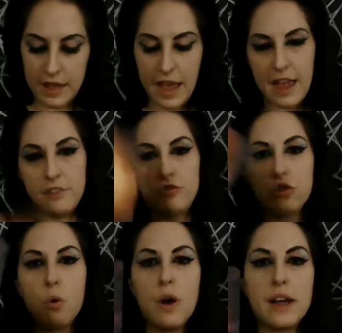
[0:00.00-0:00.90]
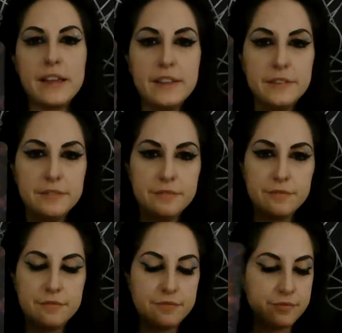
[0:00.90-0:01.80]
And joy.
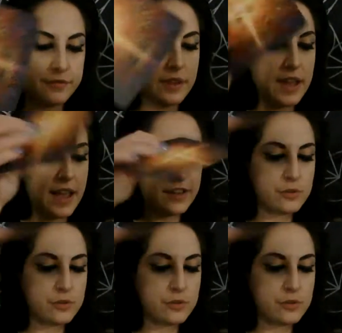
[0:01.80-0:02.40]
And